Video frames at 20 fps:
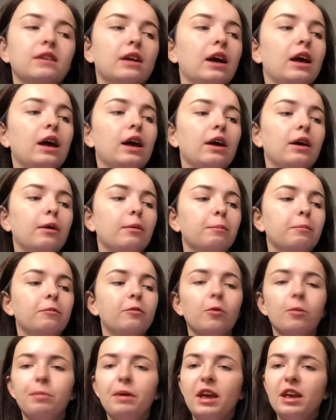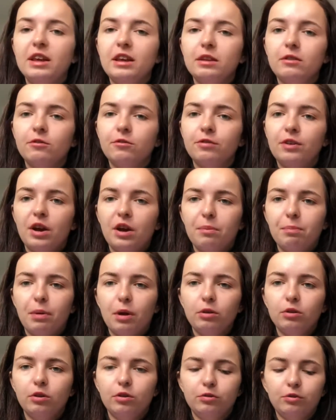for baking fair
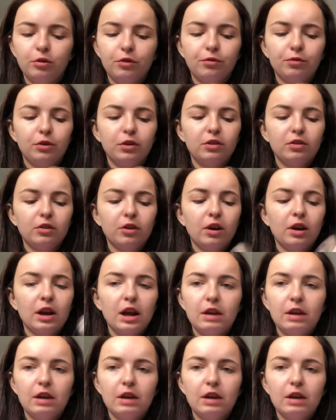powder of Jeffree Star,